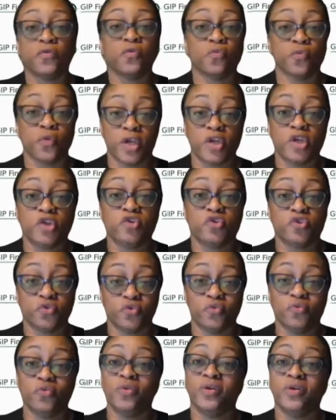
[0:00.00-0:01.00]
you're ready
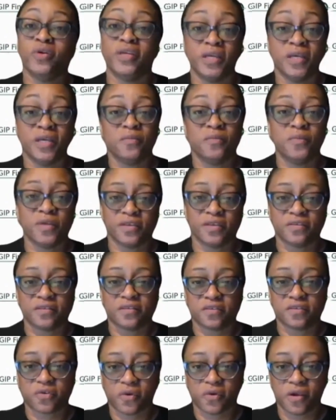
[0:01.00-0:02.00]
to get
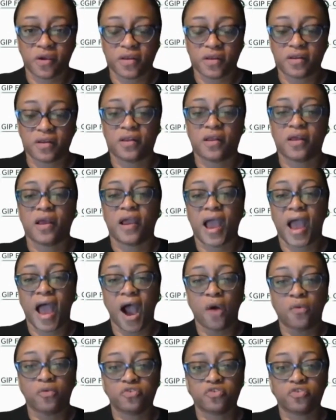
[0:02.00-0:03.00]
business credit,
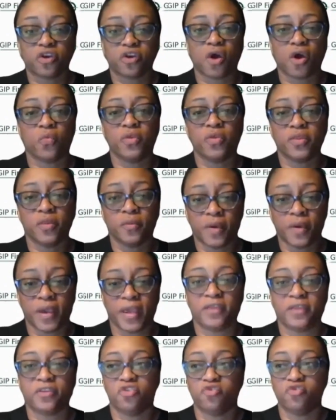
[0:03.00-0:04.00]
I will start with the
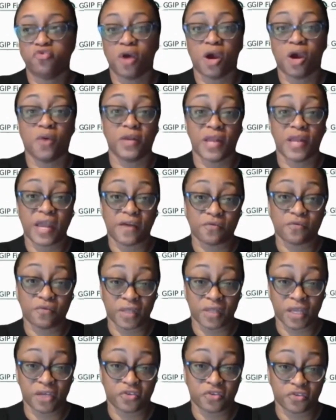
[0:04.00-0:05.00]
bank that you already have a
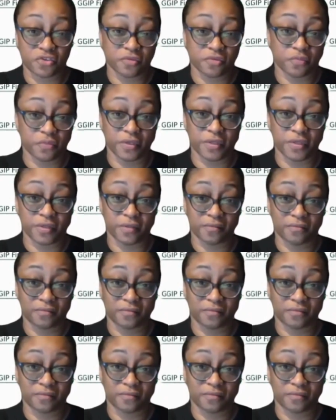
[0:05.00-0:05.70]
relationship with.